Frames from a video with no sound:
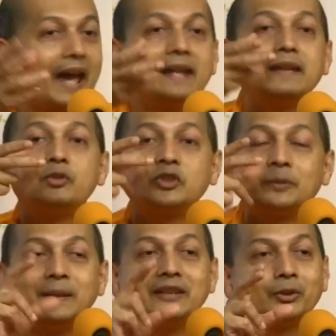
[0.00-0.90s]
and they would
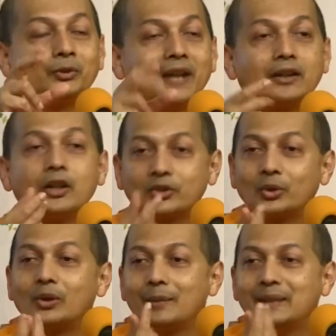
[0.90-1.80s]
speak through that.
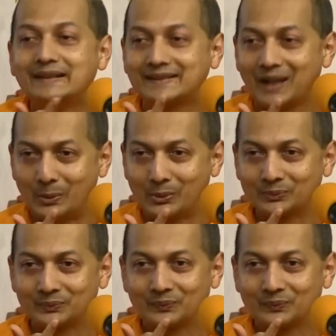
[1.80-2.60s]
Sona means sound.